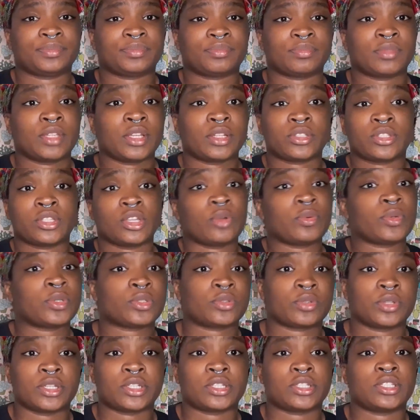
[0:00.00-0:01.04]
there's no
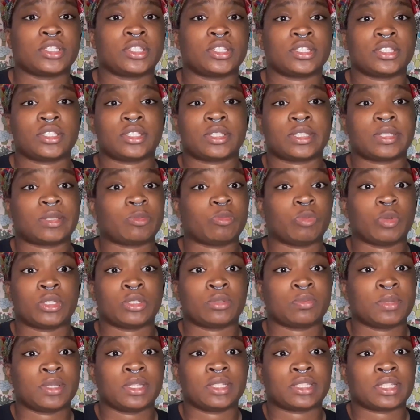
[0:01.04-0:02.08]
restrictions, which
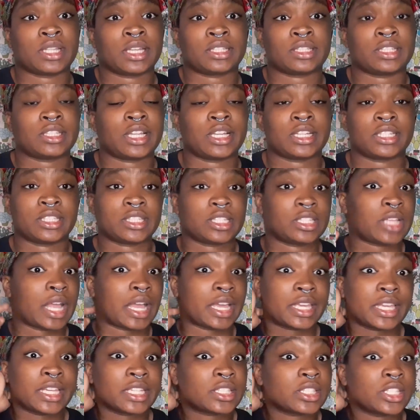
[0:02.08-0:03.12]
means like I
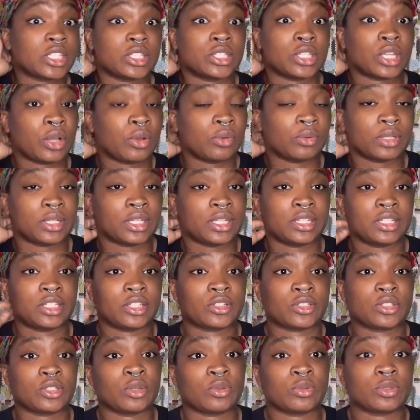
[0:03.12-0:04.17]
guess the zoning,
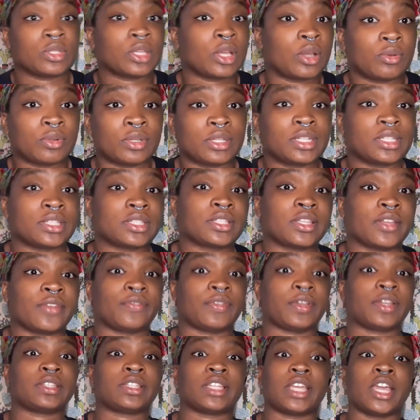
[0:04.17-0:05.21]
there's no zoning and stuff
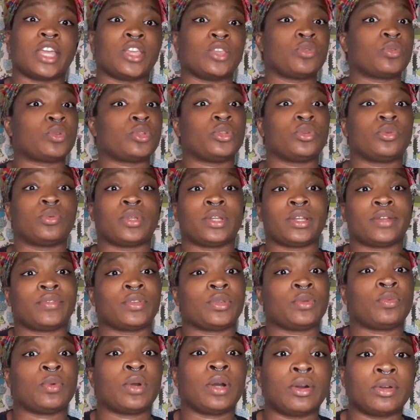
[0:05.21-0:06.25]
like that. You can do whatever you
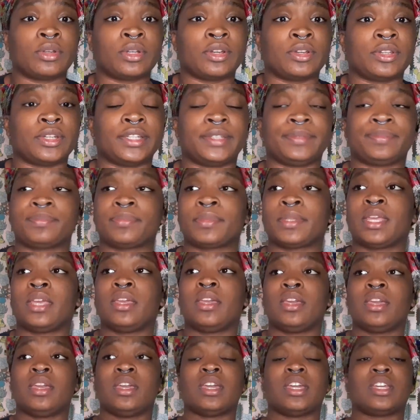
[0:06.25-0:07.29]
want on it.
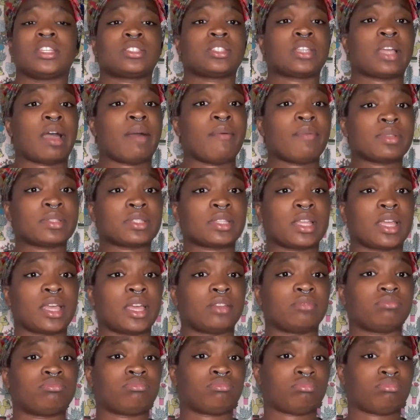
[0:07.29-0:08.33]
And so I was like,